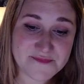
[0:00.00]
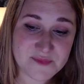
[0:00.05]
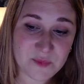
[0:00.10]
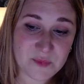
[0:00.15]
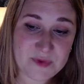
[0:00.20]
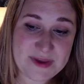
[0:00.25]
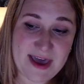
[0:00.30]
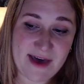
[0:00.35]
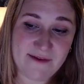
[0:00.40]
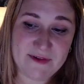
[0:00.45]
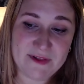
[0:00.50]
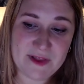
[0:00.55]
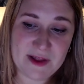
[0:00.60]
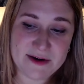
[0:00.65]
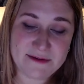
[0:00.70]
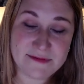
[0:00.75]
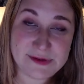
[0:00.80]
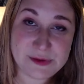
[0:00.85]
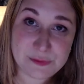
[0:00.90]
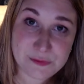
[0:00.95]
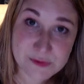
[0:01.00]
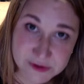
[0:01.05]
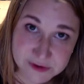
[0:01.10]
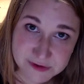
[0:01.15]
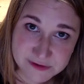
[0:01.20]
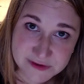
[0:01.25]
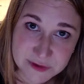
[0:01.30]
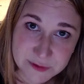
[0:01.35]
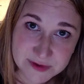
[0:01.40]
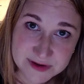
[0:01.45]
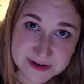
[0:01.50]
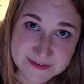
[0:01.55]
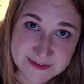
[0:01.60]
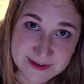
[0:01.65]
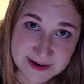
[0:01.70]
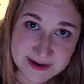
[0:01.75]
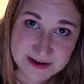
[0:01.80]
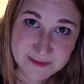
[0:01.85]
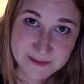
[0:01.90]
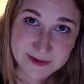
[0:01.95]
We have a lot of users who are
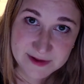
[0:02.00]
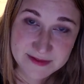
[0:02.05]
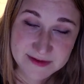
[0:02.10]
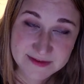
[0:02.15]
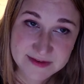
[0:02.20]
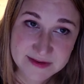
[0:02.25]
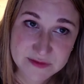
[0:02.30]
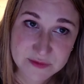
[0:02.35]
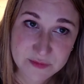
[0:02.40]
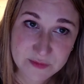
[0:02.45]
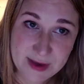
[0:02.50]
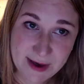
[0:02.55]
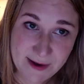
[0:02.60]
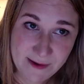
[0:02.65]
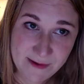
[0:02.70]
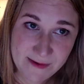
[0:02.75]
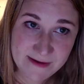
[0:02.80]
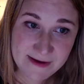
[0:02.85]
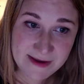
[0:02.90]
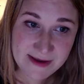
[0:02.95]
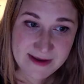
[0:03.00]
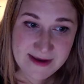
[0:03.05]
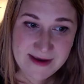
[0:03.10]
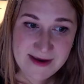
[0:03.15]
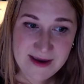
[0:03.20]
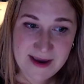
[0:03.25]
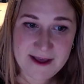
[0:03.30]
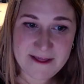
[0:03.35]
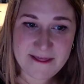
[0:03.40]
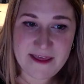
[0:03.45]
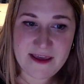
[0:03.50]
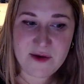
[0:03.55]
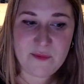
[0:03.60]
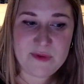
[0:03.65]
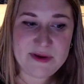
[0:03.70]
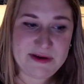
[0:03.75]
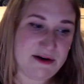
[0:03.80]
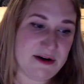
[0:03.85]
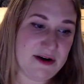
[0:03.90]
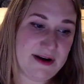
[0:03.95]
excited about this as well. I think
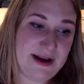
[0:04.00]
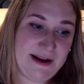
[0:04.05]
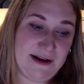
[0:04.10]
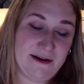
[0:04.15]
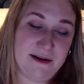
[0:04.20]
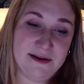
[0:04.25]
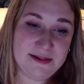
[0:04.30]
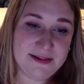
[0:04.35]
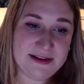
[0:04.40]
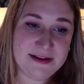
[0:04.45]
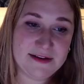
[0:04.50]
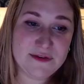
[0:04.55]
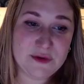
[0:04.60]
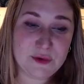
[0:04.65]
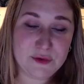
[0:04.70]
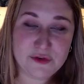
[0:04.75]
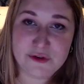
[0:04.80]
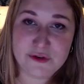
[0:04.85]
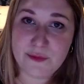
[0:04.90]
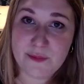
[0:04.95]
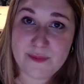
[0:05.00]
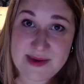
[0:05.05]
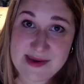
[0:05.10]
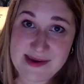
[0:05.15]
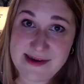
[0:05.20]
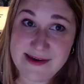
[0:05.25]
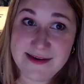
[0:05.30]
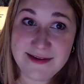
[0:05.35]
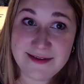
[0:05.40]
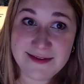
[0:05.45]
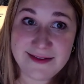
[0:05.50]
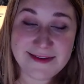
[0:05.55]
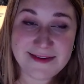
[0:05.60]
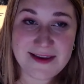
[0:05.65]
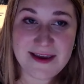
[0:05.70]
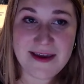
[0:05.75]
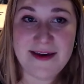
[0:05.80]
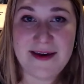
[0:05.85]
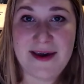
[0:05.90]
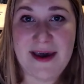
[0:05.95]
we are inherently social beings,
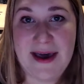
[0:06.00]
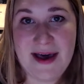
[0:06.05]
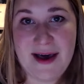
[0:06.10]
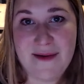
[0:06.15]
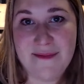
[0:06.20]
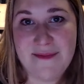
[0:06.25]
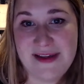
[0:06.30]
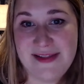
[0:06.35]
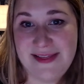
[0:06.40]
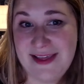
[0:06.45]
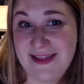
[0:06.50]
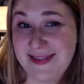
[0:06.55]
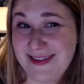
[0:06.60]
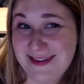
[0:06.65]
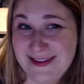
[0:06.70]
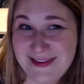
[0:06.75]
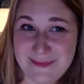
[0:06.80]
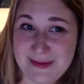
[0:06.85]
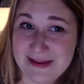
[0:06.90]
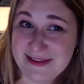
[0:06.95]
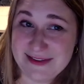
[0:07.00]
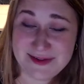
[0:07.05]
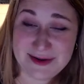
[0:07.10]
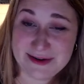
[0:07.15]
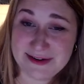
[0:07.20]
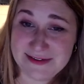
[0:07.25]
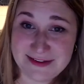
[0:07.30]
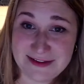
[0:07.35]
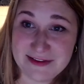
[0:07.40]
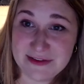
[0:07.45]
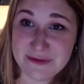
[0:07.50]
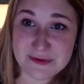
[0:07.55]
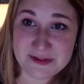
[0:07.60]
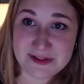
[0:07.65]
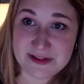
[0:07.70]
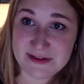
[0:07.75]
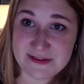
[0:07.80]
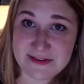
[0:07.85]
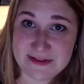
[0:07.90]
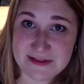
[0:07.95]
and that this makes a lot of sense for
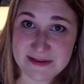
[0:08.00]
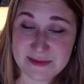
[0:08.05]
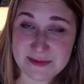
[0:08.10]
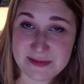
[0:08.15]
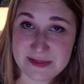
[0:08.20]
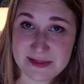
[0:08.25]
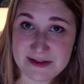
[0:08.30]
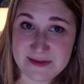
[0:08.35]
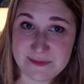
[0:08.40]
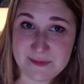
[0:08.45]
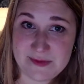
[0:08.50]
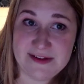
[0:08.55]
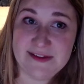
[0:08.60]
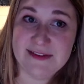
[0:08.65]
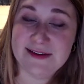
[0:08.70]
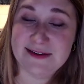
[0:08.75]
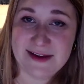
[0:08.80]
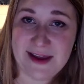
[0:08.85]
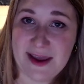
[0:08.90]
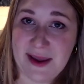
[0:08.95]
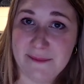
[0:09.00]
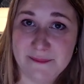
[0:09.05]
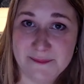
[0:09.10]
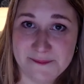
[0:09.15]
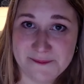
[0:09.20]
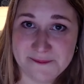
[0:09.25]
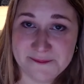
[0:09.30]
this place and time.